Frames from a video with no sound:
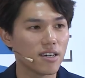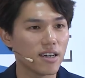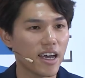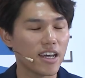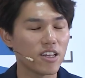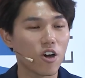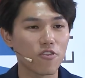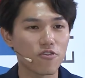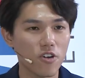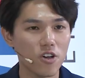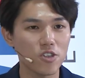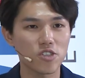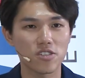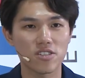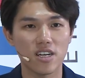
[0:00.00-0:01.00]
And of
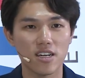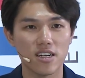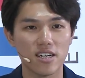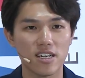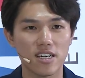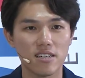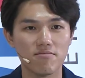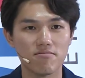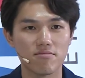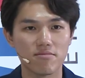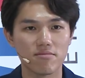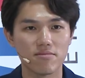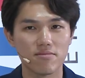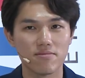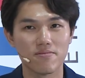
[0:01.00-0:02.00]
course,
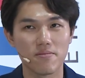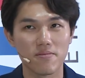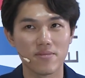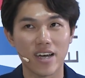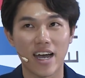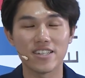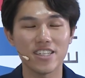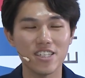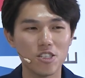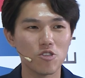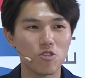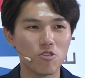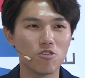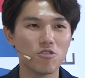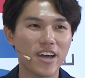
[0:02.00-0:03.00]
I didn't
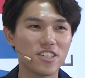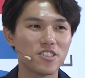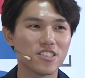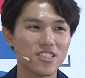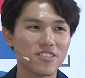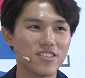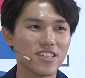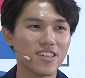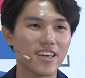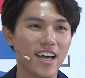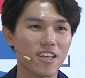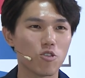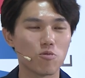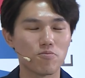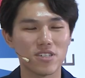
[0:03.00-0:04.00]
know engineering
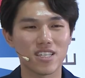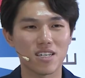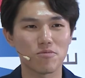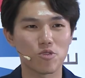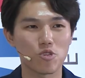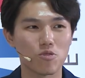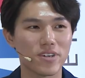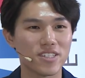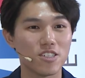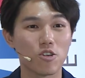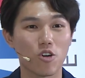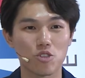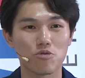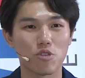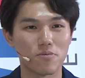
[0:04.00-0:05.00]
can open up so many
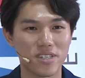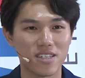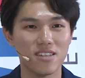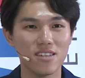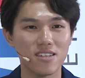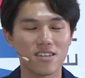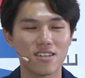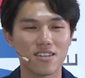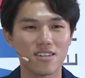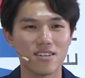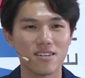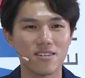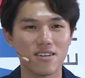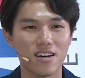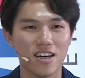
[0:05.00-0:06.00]
doors for me.
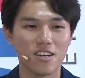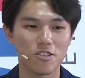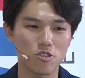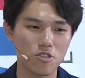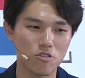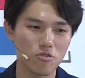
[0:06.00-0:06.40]
So